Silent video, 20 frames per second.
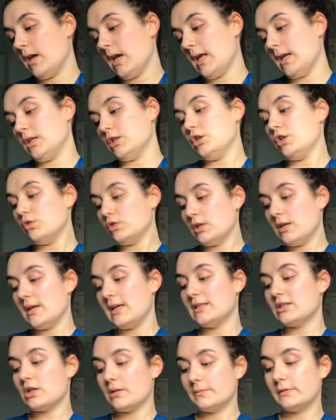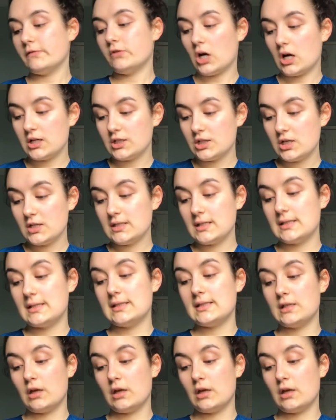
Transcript: and it's usually in terms of gauges, it's